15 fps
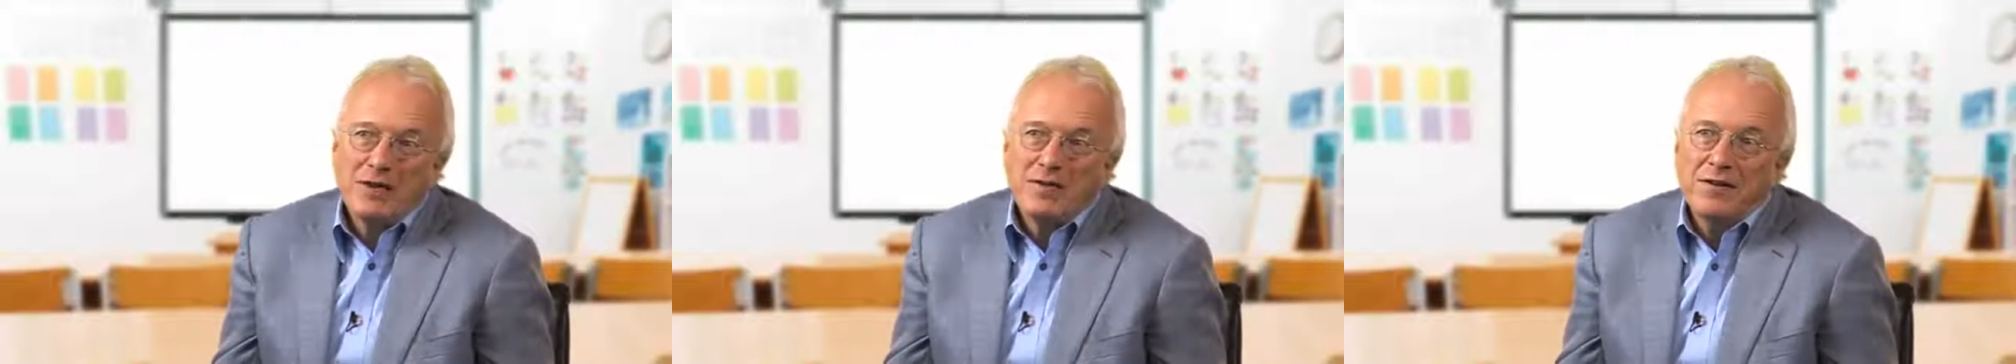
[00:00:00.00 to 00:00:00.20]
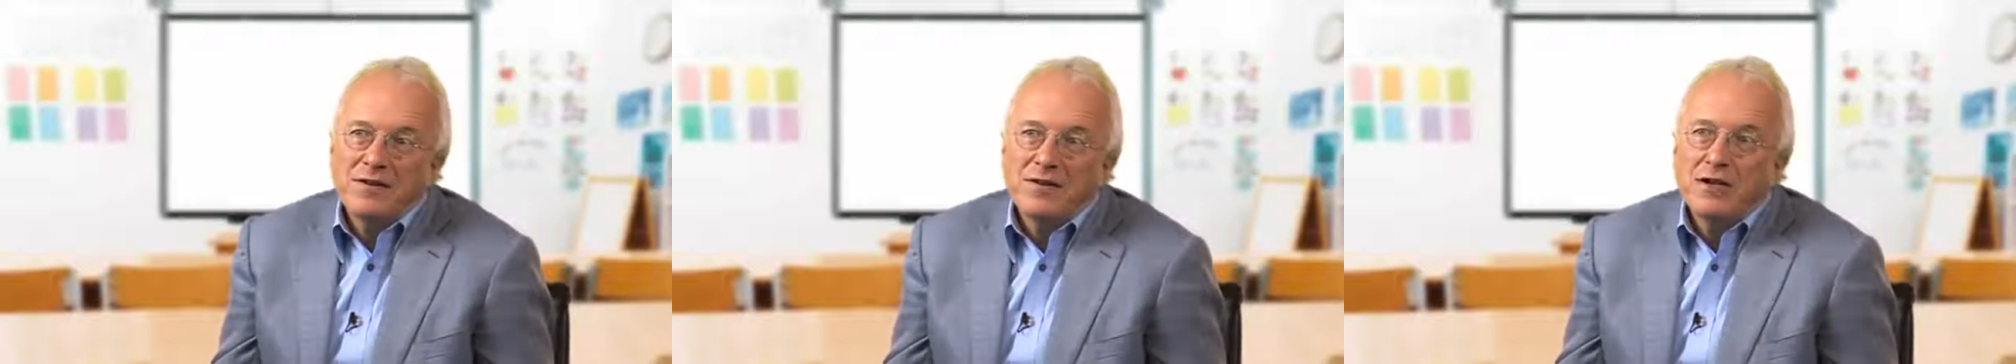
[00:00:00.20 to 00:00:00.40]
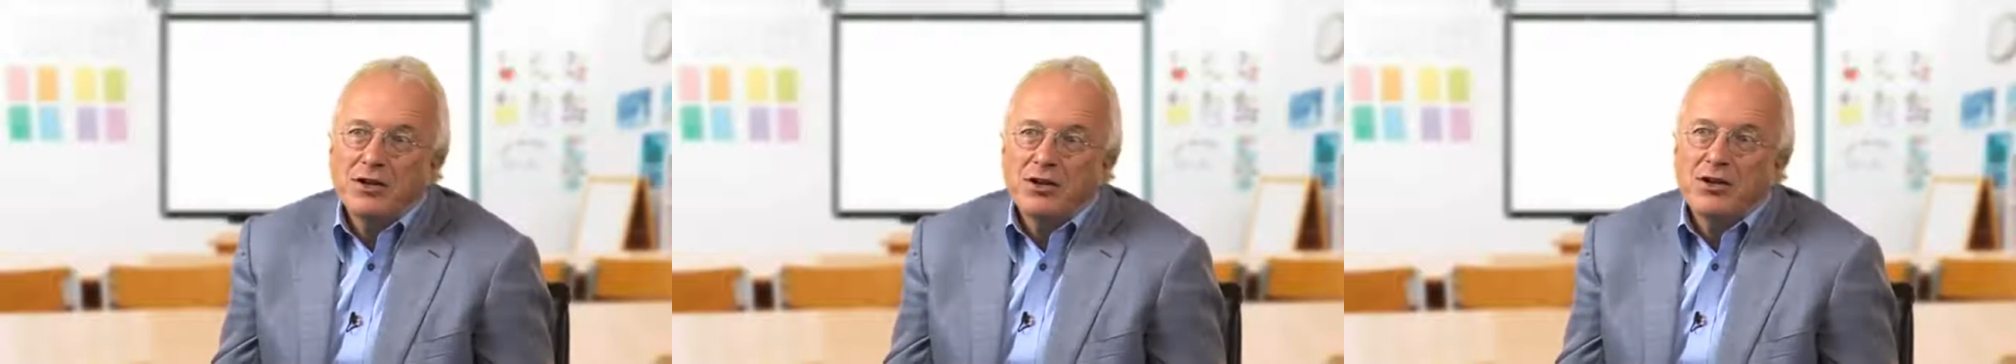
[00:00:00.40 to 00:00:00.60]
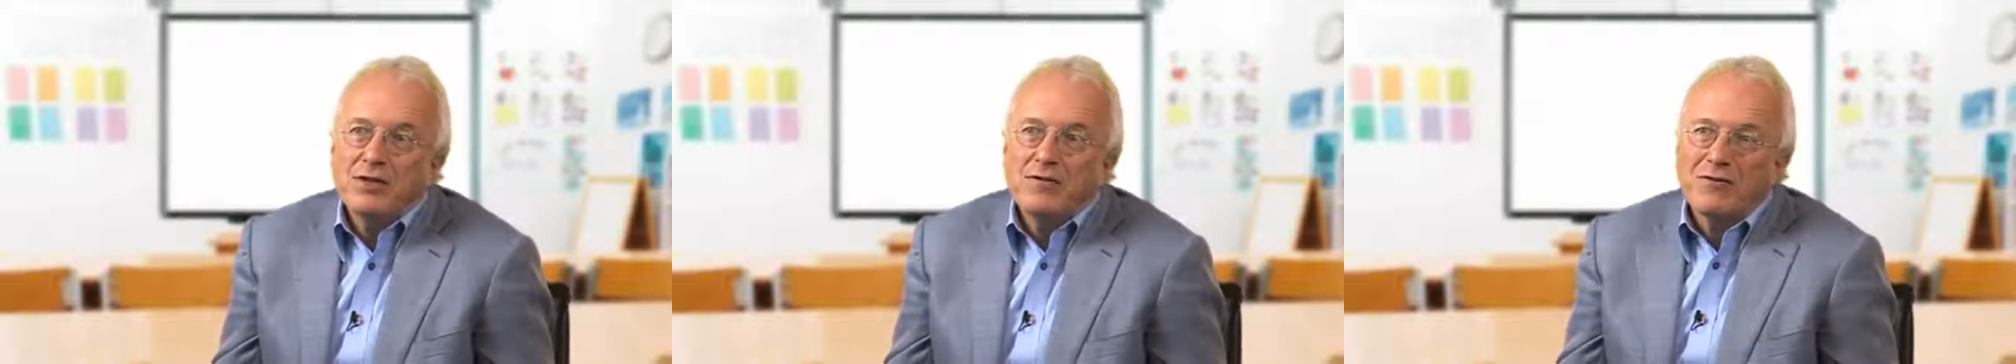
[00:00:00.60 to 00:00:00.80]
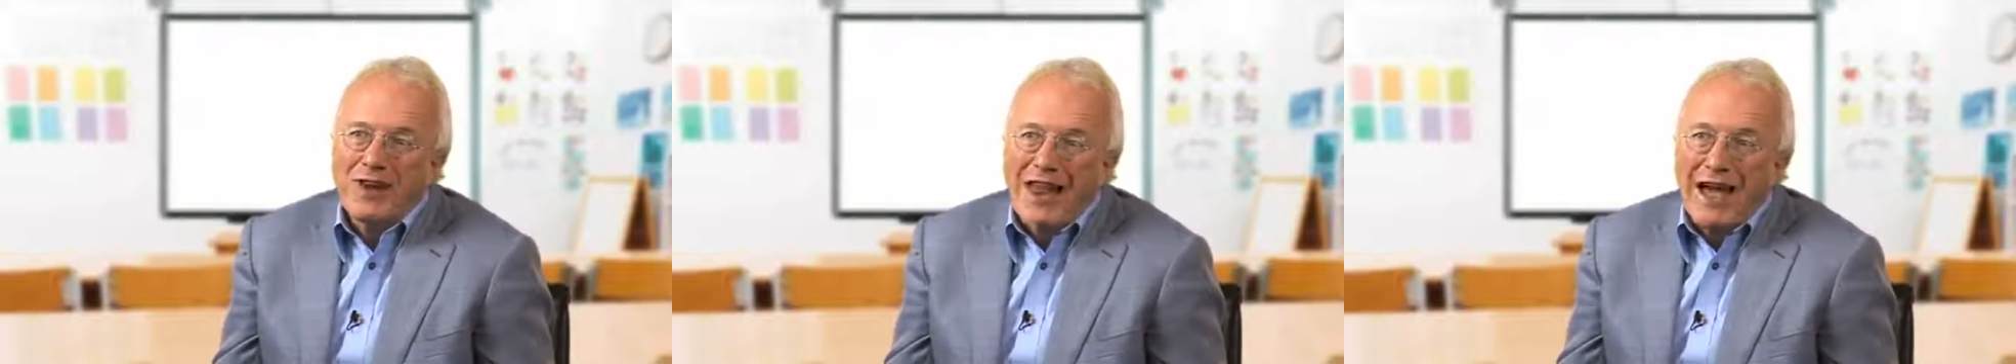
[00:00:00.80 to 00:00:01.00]
in the teaching
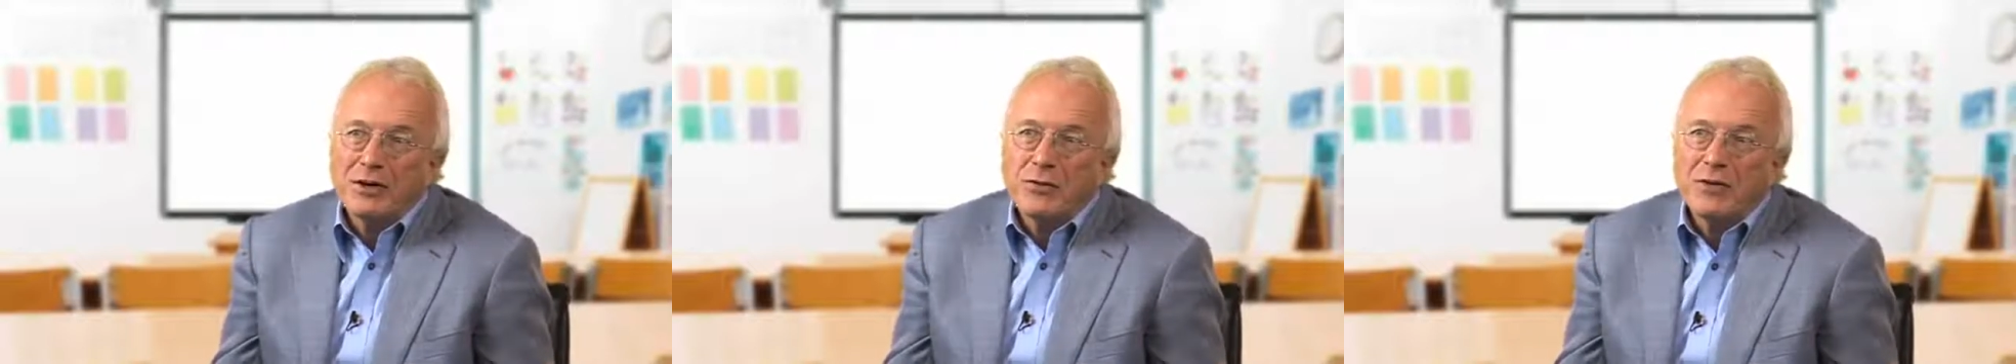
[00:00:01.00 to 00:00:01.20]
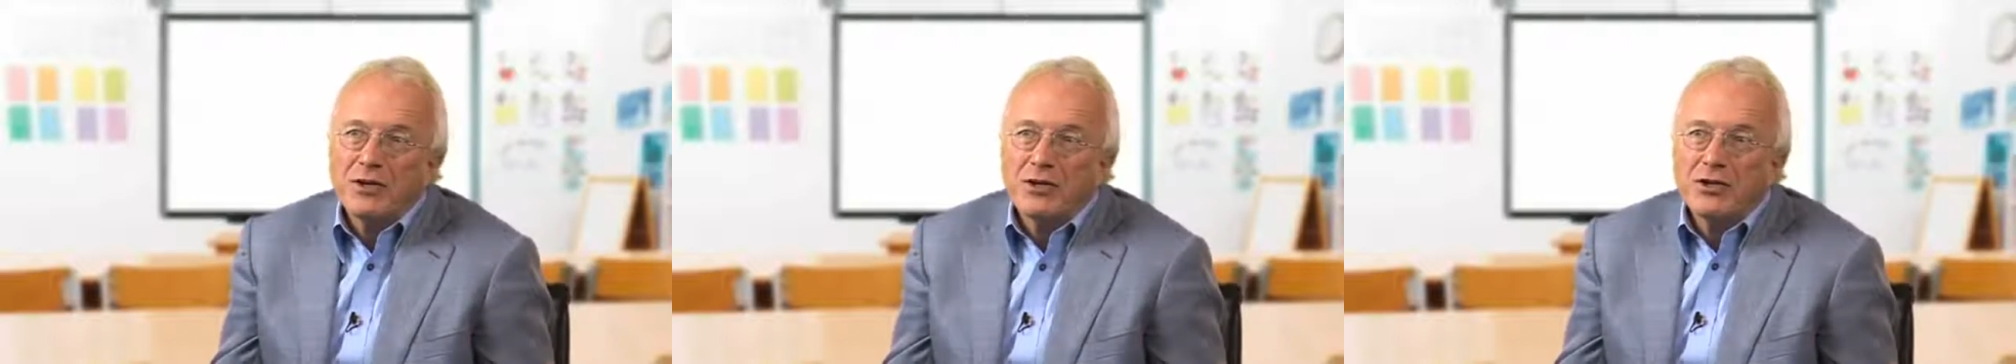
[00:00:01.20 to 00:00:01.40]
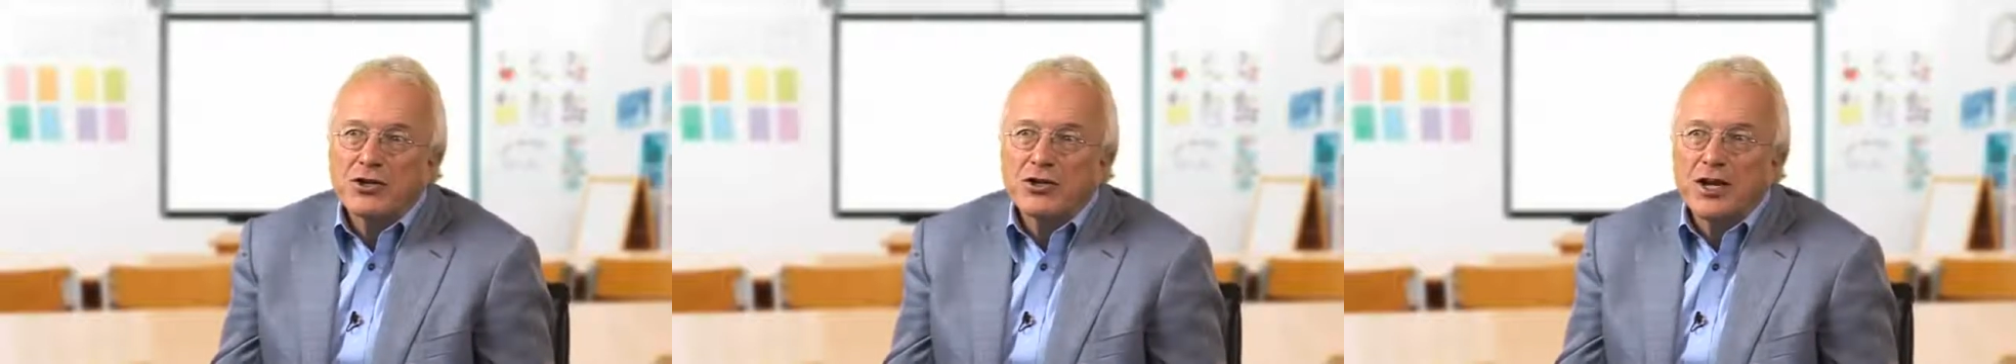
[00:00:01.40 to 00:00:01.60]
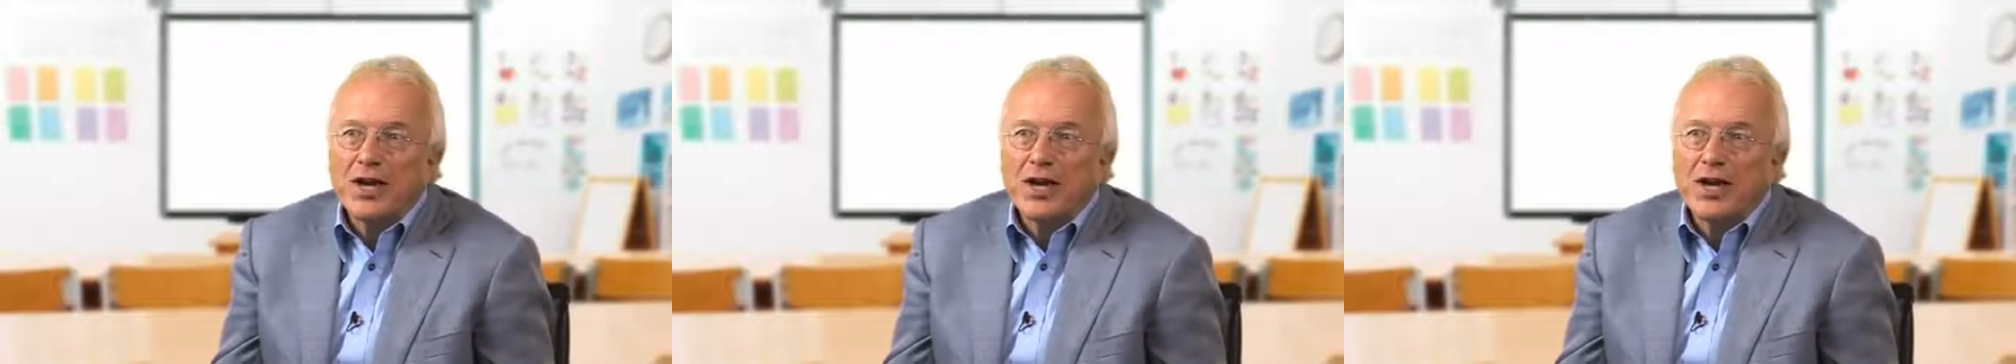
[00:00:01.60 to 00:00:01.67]
of language